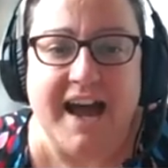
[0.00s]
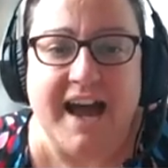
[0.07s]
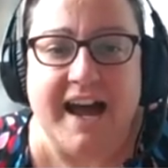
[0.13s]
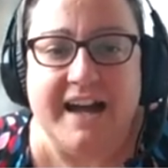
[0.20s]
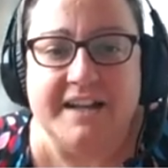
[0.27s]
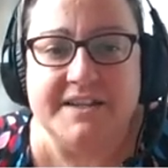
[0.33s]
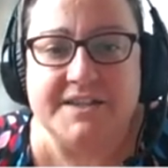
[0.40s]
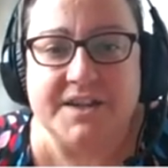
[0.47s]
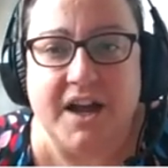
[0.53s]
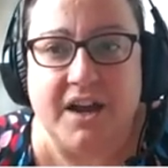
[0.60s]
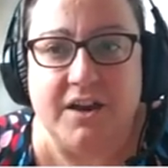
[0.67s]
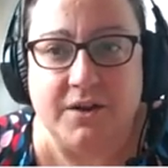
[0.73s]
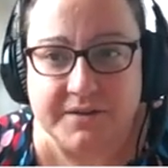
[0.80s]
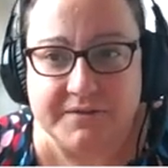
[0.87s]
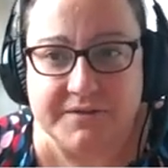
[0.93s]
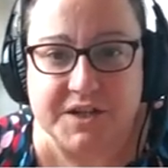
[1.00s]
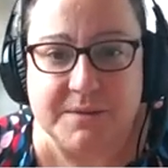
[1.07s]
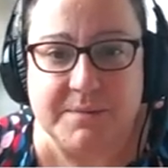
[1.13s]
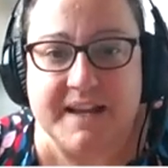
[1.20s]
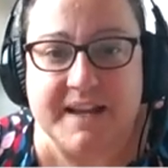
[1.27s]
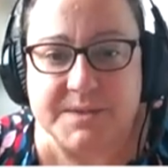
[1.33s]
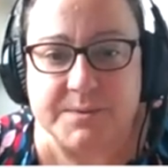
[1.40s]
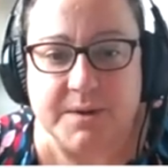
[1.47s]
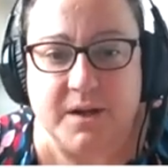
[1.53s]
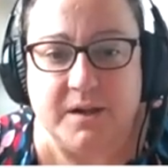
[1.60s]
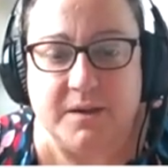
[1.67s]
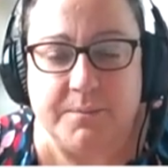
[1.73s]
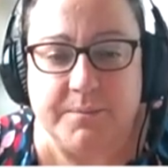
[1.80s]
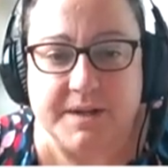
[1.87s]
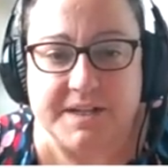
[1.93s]
And a lot of GPs
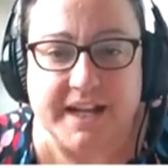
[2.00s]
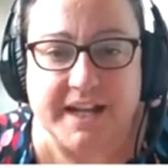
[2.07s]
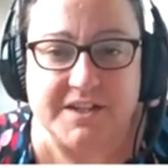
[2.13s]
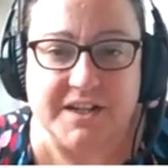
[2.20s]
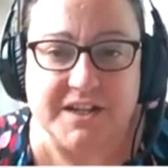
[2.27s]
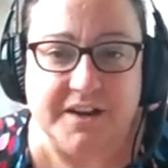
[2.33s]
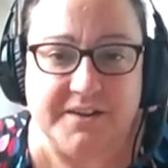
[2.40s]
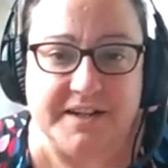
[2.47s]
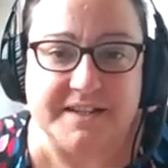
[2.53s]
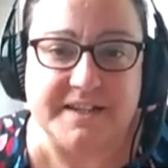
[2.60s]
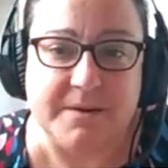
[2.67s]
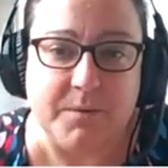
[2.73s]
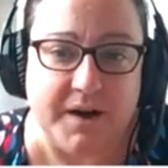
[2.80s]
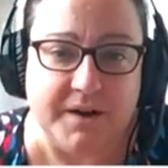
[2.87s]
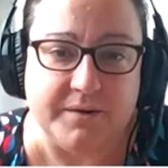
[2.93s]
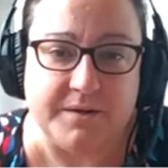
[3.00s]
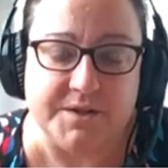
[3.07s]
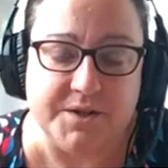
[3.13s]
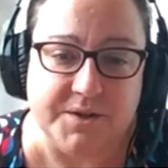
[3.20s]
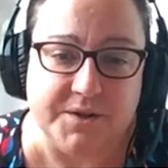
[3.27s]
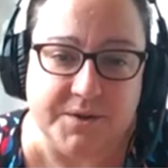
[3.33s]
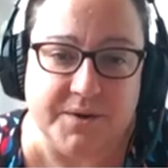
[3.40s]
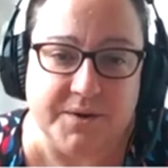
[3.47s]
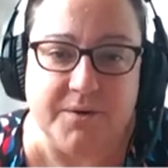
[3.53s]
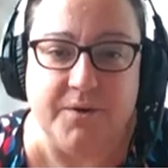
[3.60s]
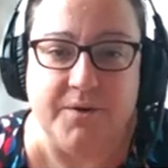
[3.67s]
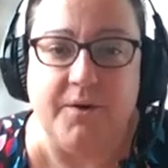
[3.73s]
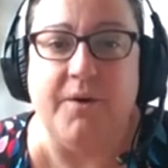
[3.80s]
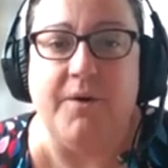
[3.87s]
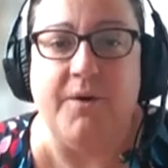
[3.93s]
will potentially only see one or two,
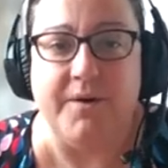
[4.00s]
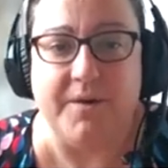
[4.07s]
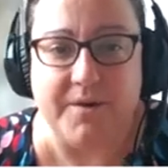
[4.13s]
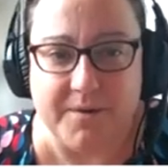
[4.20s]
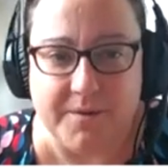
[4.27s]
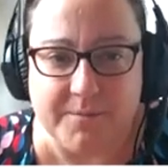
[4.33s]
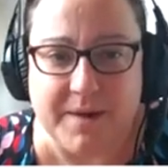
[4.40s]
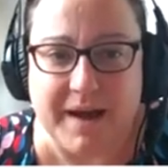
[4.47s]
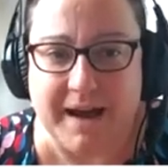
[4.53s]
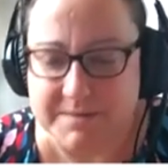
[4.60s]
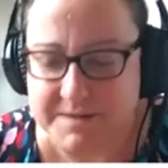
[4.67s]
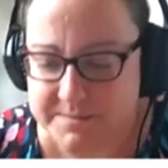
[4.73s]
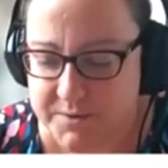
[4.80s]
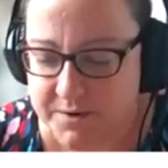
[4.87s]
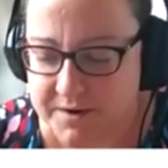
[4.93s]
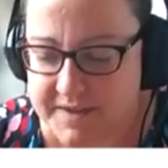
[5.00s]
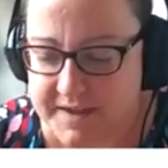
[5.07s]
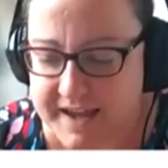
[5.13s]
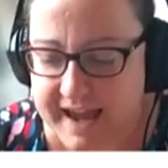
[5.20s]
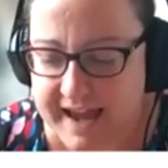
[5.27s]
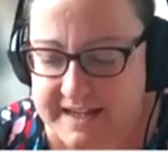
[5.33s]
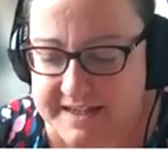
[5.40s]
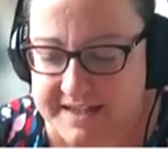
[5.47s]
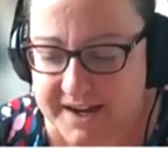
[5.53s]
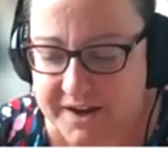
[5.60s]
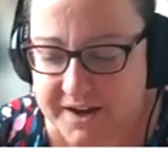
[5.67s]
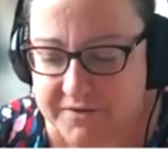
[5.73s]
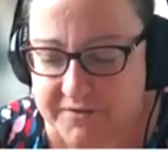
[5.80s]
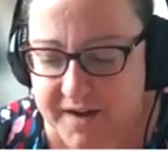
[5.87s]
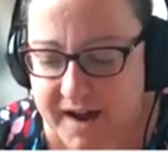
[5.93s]
or perhaps more in the case
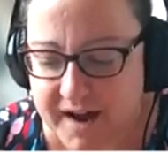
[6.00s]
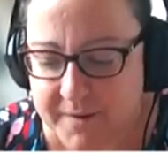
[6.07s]
of